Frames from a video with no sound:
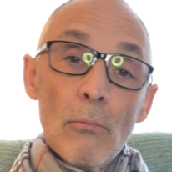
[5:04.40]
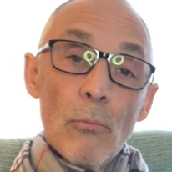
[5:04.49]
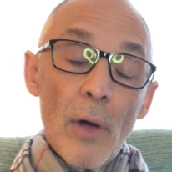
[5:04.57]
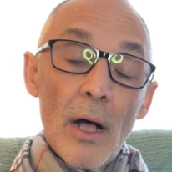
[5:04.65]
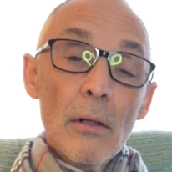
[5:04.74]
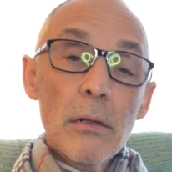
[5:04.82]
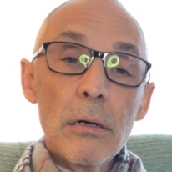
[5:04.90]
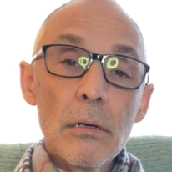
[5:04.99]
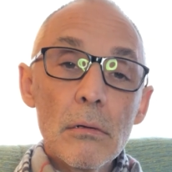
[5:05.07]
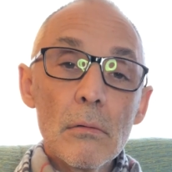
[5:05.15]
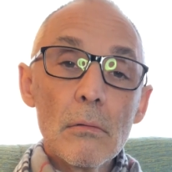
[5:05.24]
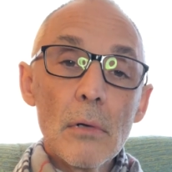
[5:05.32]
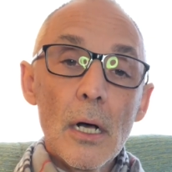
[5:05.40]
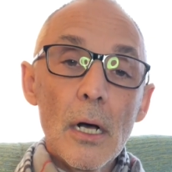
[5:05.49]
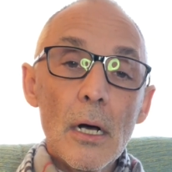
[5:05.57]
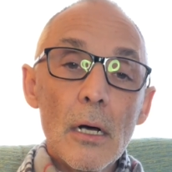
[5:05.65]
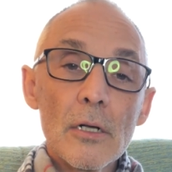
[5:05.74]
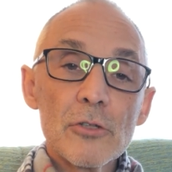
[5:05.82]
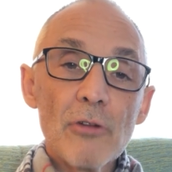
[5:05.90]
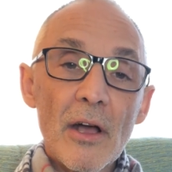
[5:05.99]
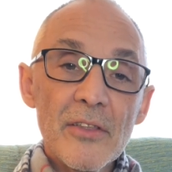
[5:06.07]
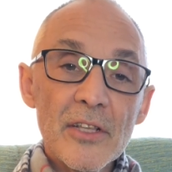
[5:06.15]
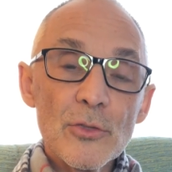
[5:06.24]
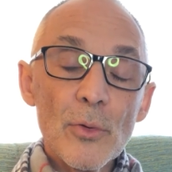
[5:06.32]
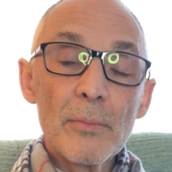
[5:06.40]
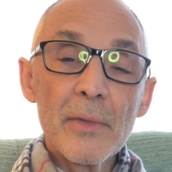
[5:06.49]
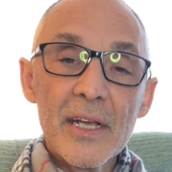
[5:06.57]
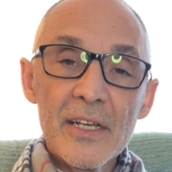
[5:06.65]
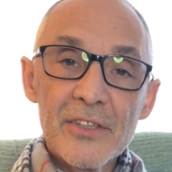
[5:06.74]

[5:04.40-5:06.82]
well, try this one because